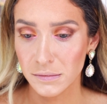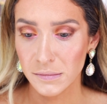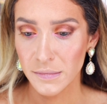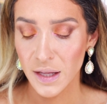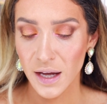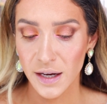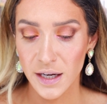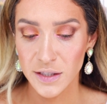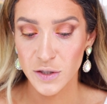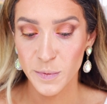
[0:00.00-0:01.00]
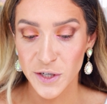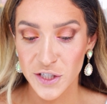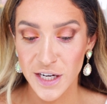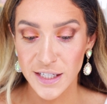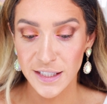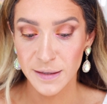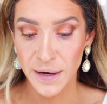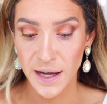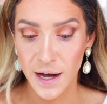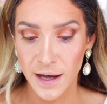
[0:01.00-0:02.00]
I got so much dust in
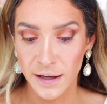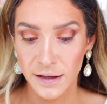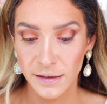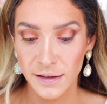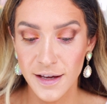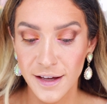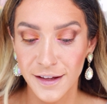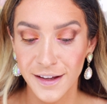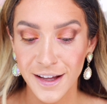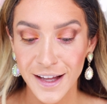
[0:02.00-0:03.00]
my eye.